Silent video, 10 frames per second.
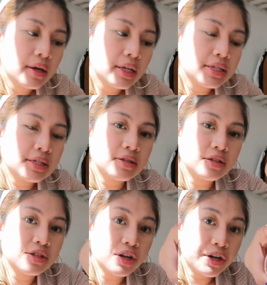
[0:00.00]
It's
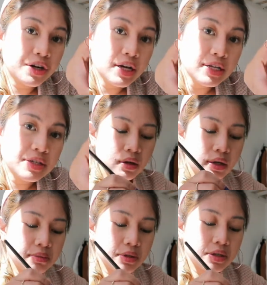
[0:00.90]
the Stardust.
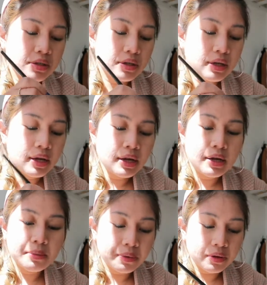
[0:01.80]
I'm just
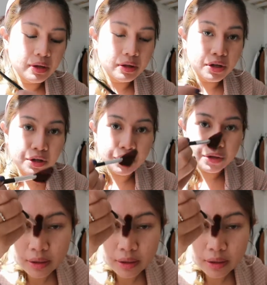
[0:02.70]
gonna put it here.